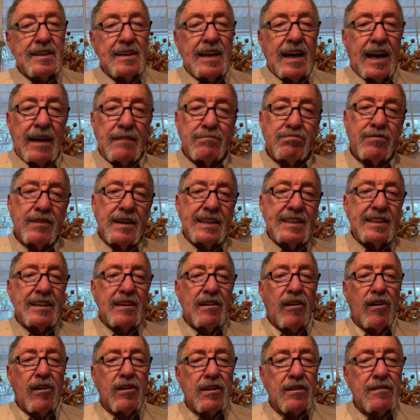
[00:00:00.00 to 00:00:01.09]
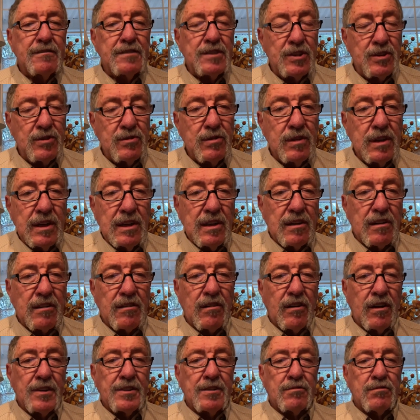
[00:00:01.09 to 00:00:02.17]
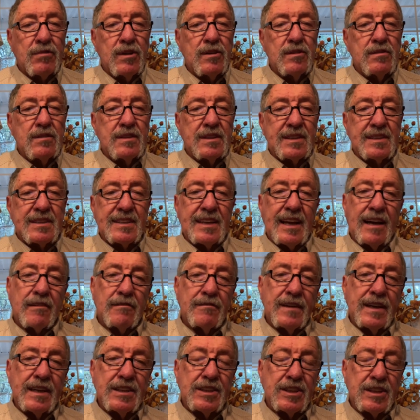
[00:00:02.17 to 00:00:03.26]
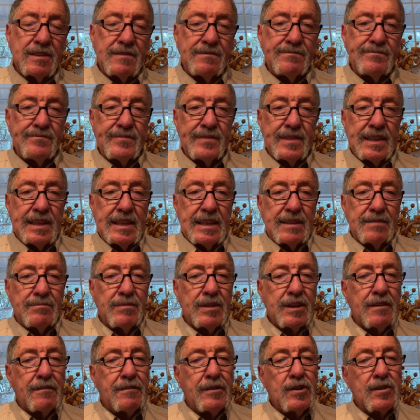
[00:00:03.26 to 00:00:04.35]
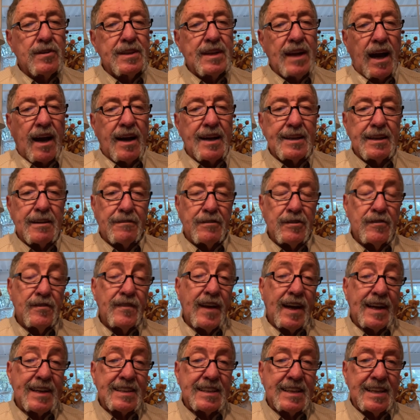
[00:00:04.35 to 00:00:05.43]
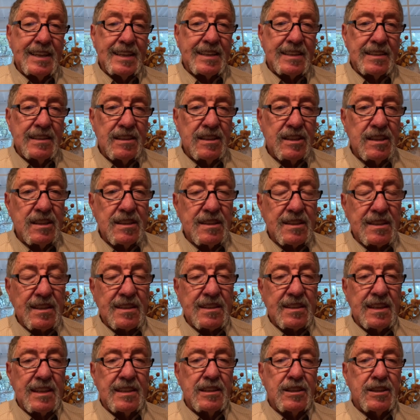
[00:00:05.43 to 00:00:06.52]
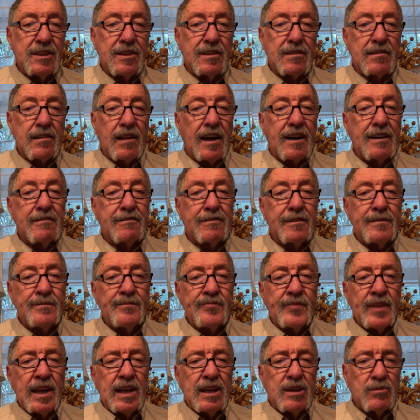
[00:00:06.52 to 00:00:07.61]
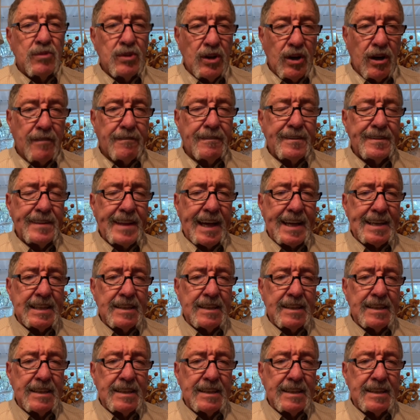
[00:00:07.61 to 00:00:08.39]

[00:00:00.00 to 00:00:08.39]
I pray that all of you are on the road to salvation. But if you're not, if you've not taken Jesus into your life, we offer that